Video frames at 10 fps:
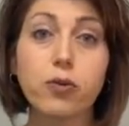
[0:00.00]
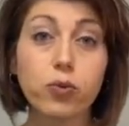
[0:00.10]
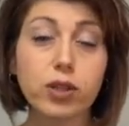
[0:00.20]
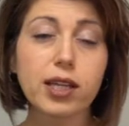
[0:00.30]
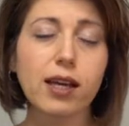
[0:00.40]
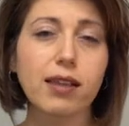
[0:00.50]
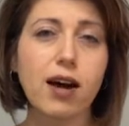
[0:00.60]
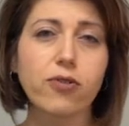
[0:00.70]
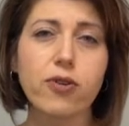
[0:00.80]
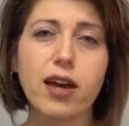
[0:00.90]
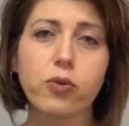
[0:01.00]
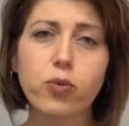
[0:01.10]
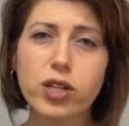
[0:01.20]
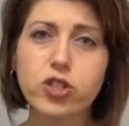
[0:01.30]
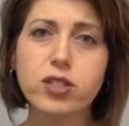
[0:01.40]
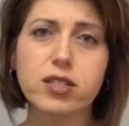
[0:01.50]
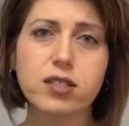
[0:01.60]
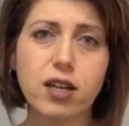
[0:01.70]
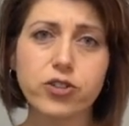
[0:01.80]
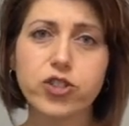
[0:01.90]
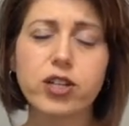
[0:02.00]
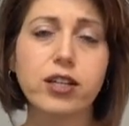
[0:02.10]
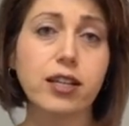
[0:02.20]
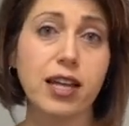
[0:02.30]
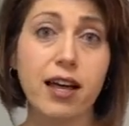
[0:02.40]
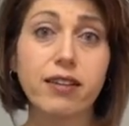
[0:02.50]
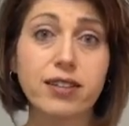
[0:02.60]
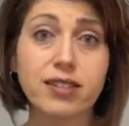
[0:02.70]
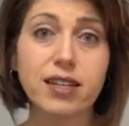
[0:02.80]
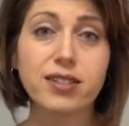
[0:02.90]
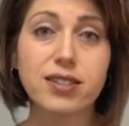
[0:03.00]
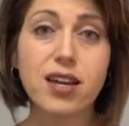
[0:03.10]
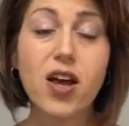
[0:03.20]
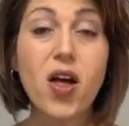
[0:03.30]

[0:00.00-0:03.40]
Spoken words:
really allow for that rich discussion and analysis.